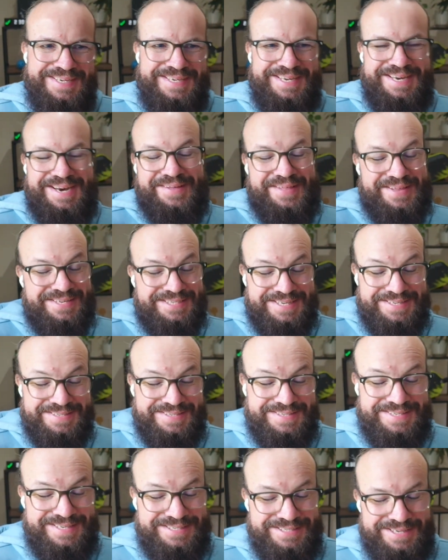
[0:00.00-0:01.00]
that
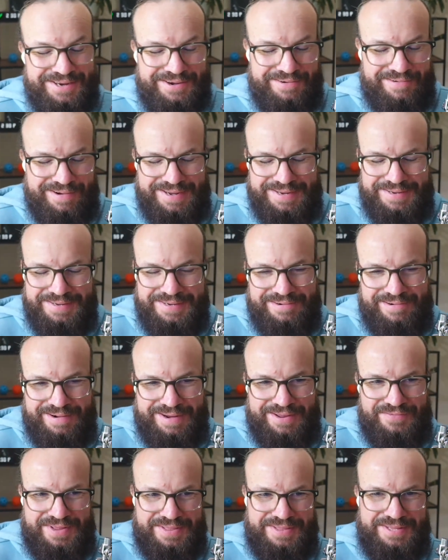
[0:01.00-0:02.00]
sounds like a great
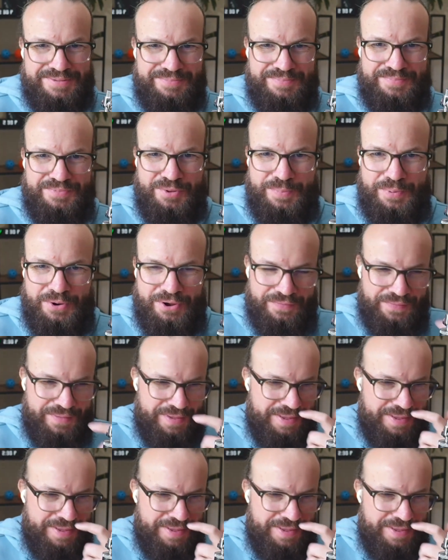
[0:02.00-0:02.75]
event that you put on there.